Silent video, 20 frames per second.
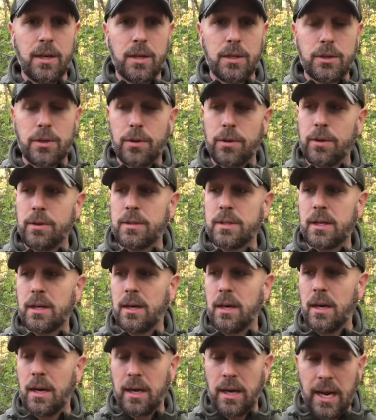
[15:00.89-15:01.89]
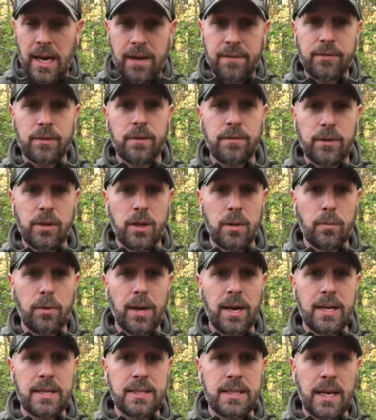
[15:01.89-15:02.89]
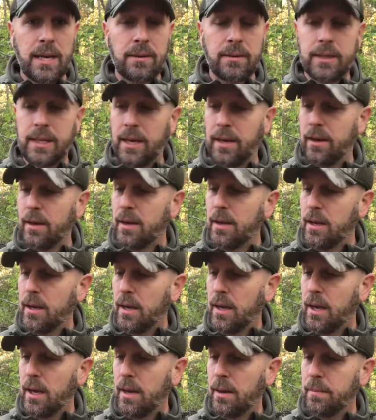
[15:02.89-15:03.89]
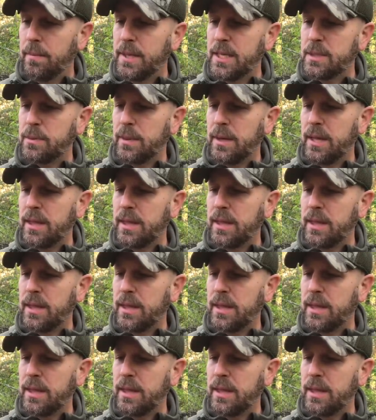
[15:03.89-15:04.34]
So there's a, a handful of good brands out there. Um, this one I